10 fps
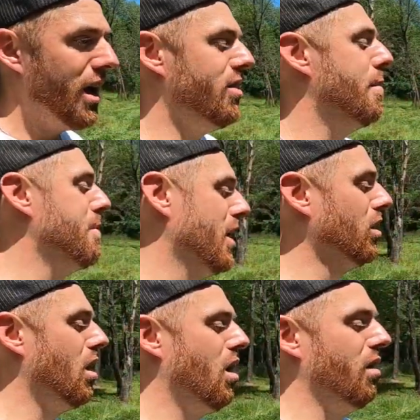in the
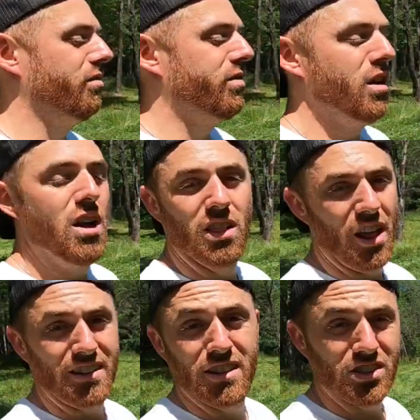middle of
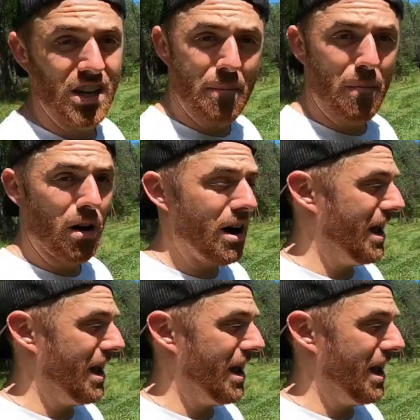like December,